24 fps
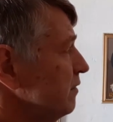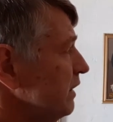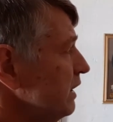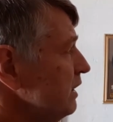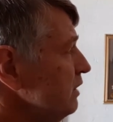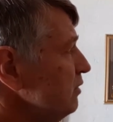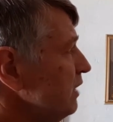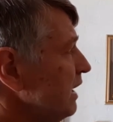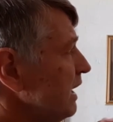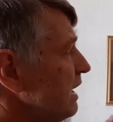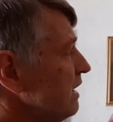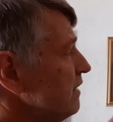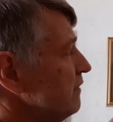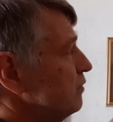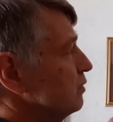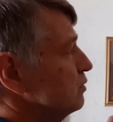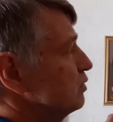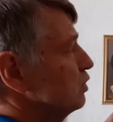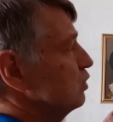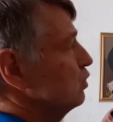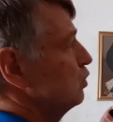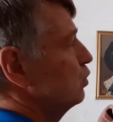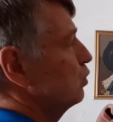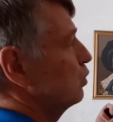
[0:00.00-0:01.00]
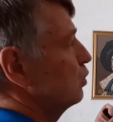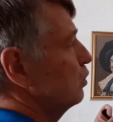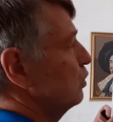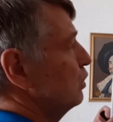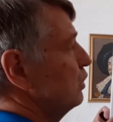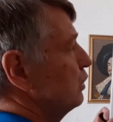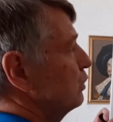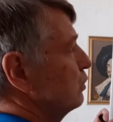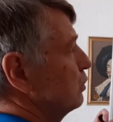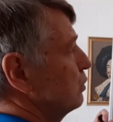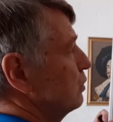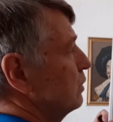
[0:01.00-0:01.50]
Then you have what you
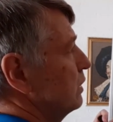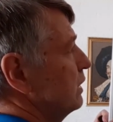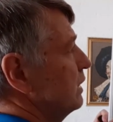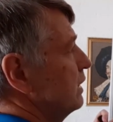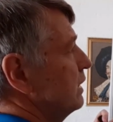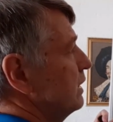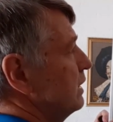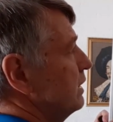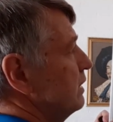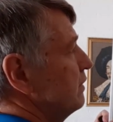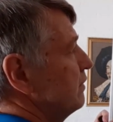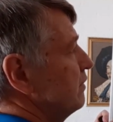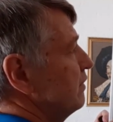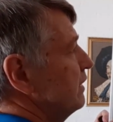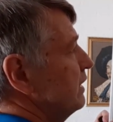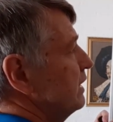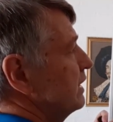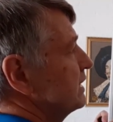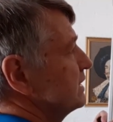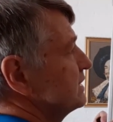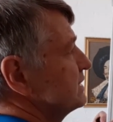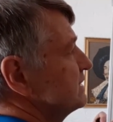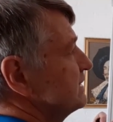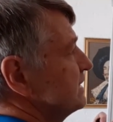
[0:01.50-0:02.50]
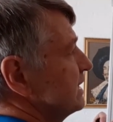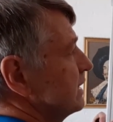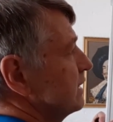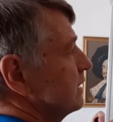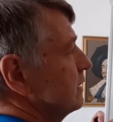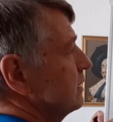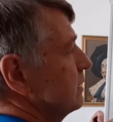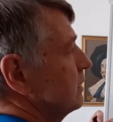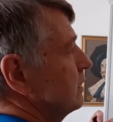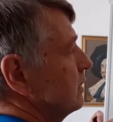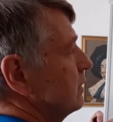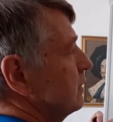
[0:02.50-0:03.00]
call your theistic
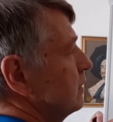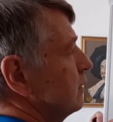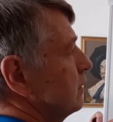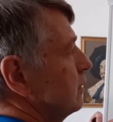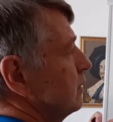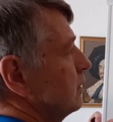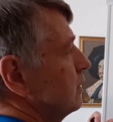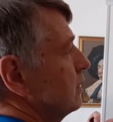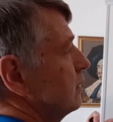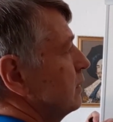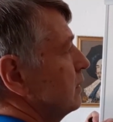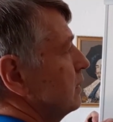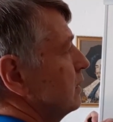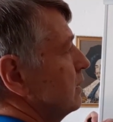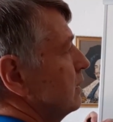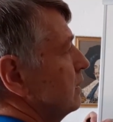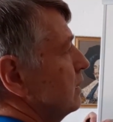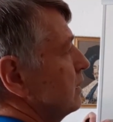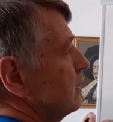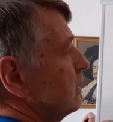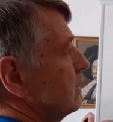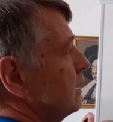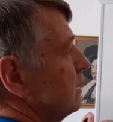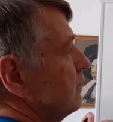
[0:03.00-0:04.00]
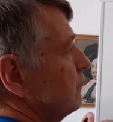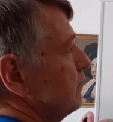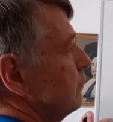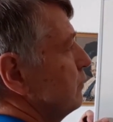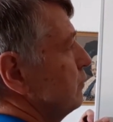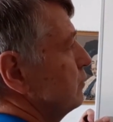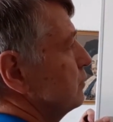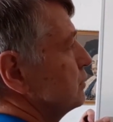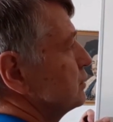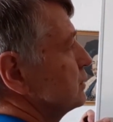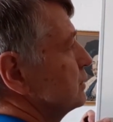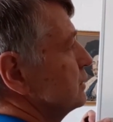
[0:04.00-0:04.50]

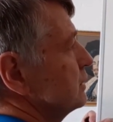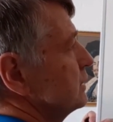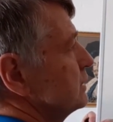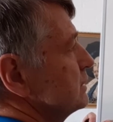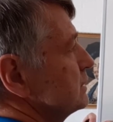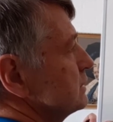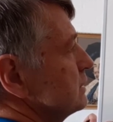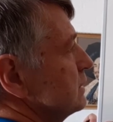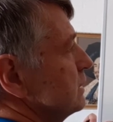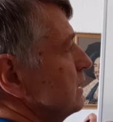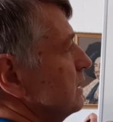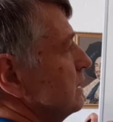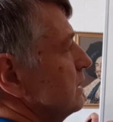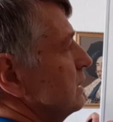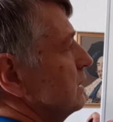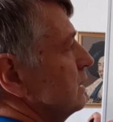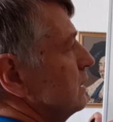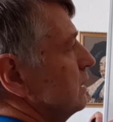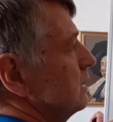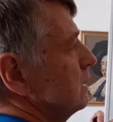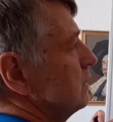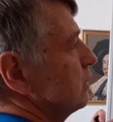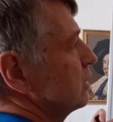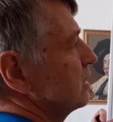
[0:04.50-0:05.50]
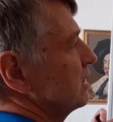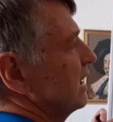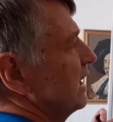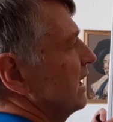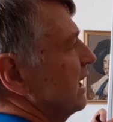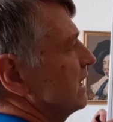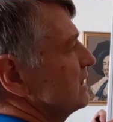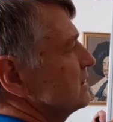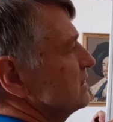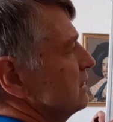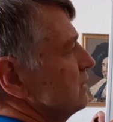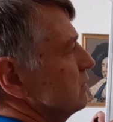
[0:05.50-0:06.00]
evolutionist. You can
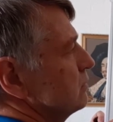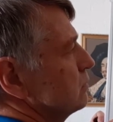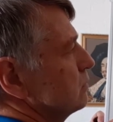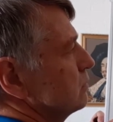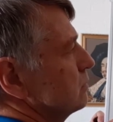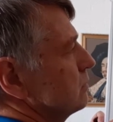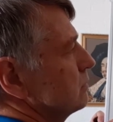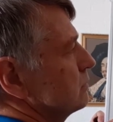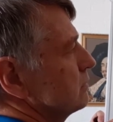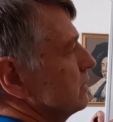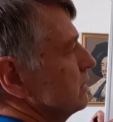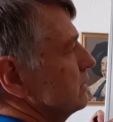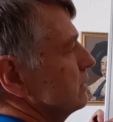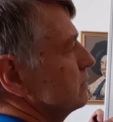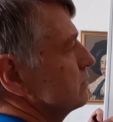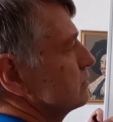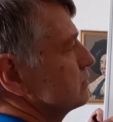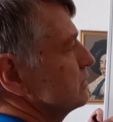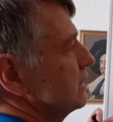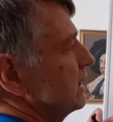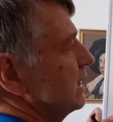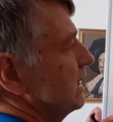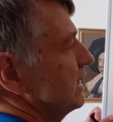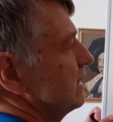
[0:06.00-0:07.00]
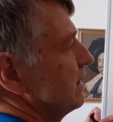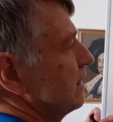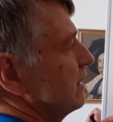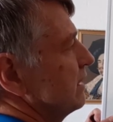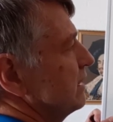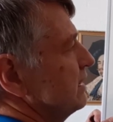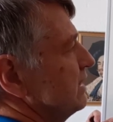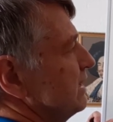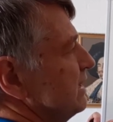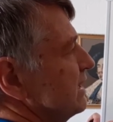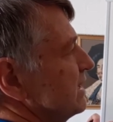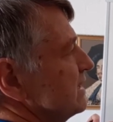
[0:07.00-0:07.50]
actually also add
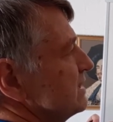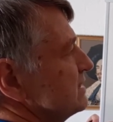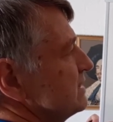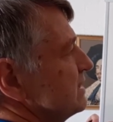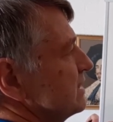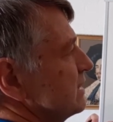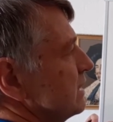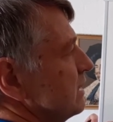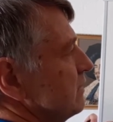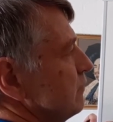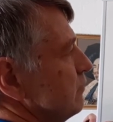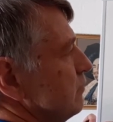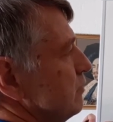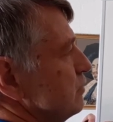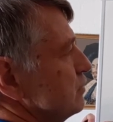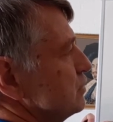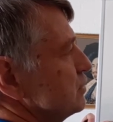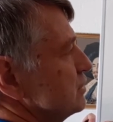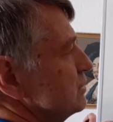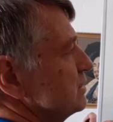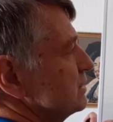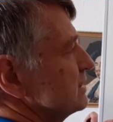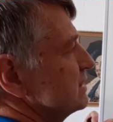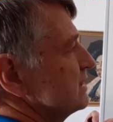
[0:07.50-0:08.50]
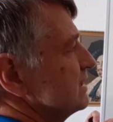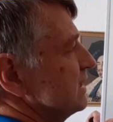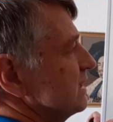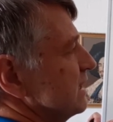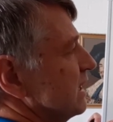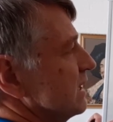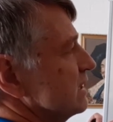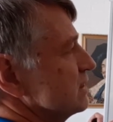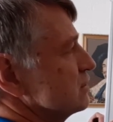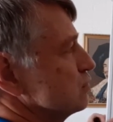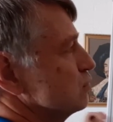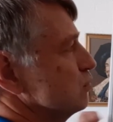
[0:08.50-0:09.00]
the deistic evolutionist
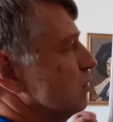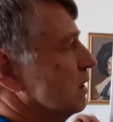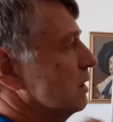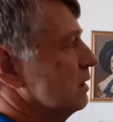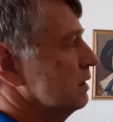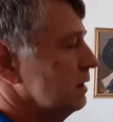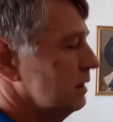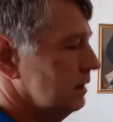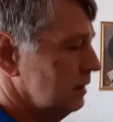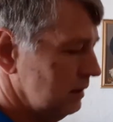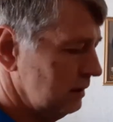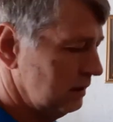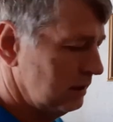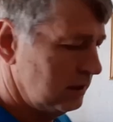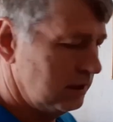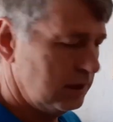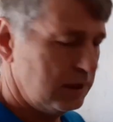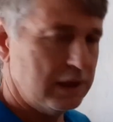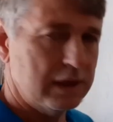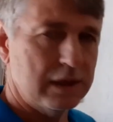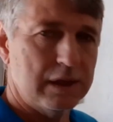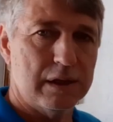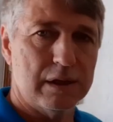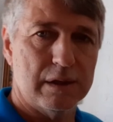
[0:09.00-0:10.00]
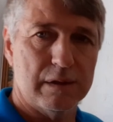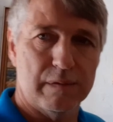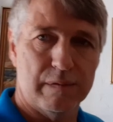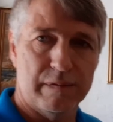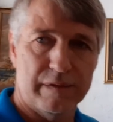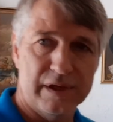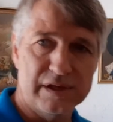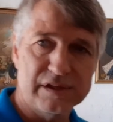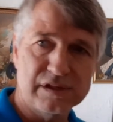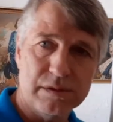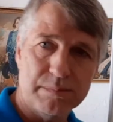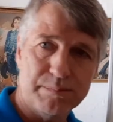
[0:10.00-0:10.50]
here as well.
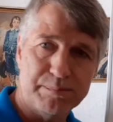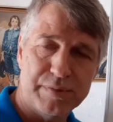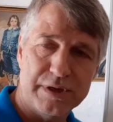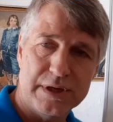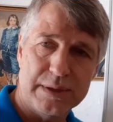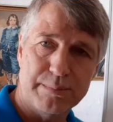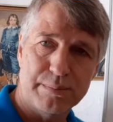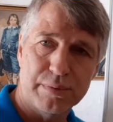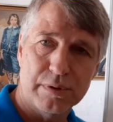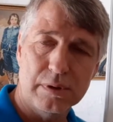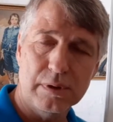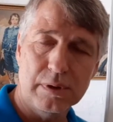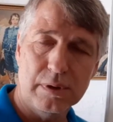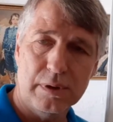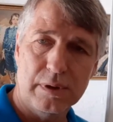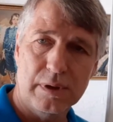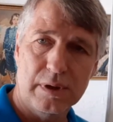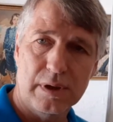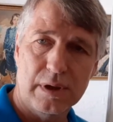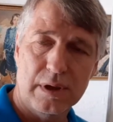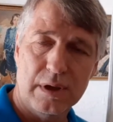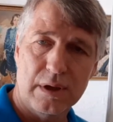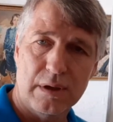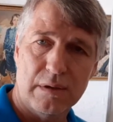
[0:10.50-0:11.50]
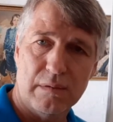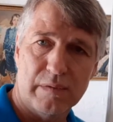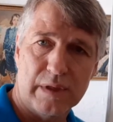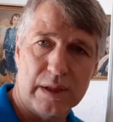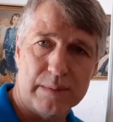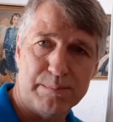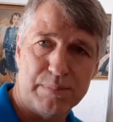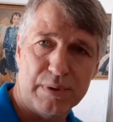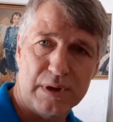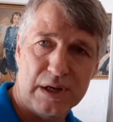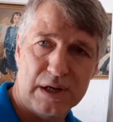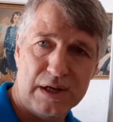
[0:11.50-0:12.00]
These are people
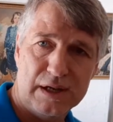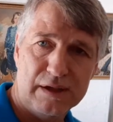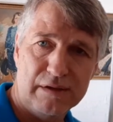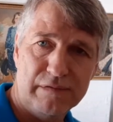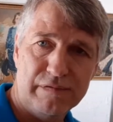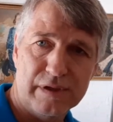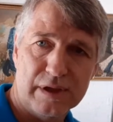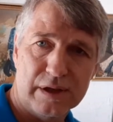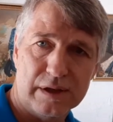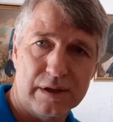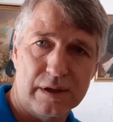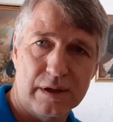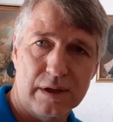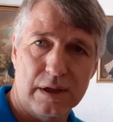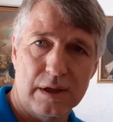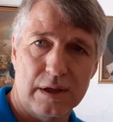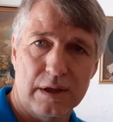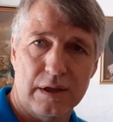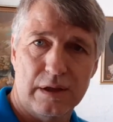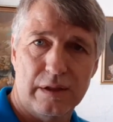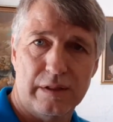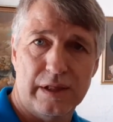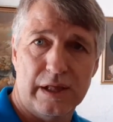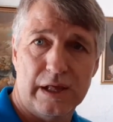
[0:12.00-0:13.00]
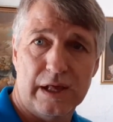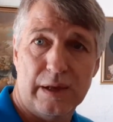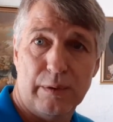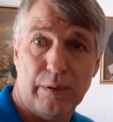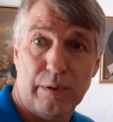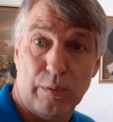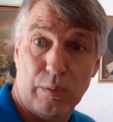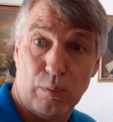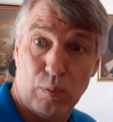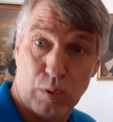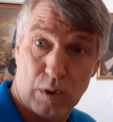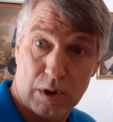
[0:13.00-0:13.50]
that believe that
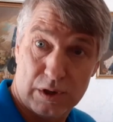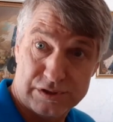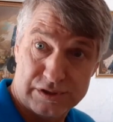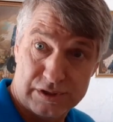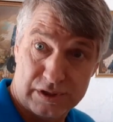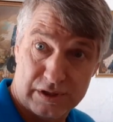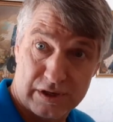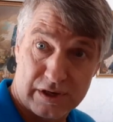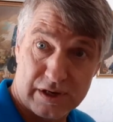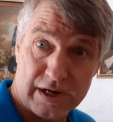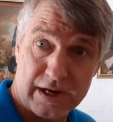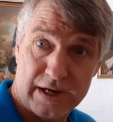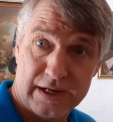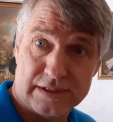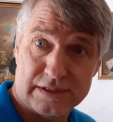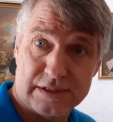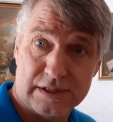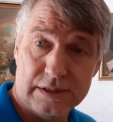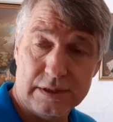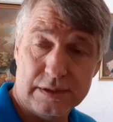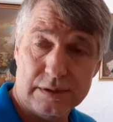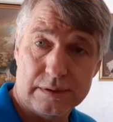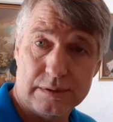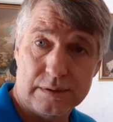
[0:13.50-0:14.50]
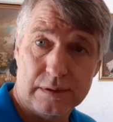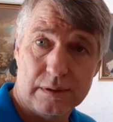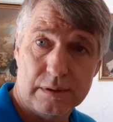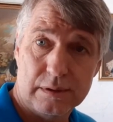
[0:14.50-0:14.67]
there was a creator